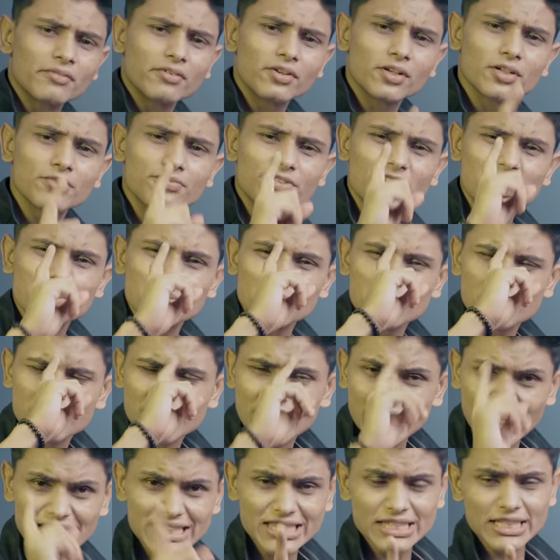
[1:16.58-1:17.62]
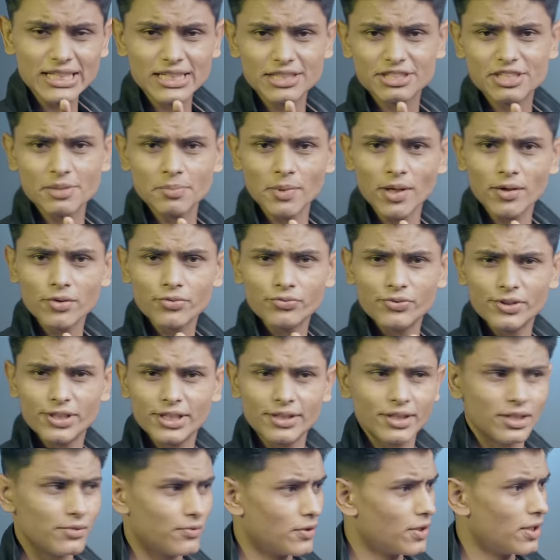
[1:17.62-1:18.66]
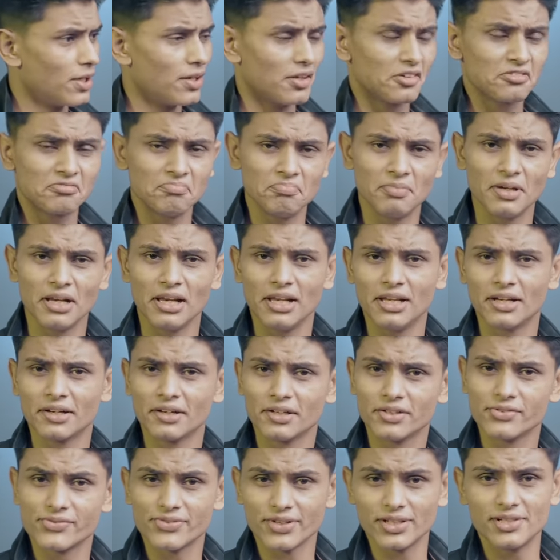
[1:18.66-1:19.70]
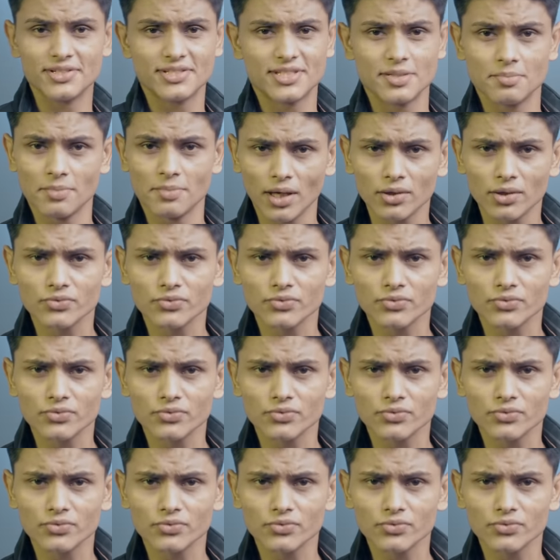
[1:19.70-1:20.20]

and one of the most classic gym outfit in the world of million different gym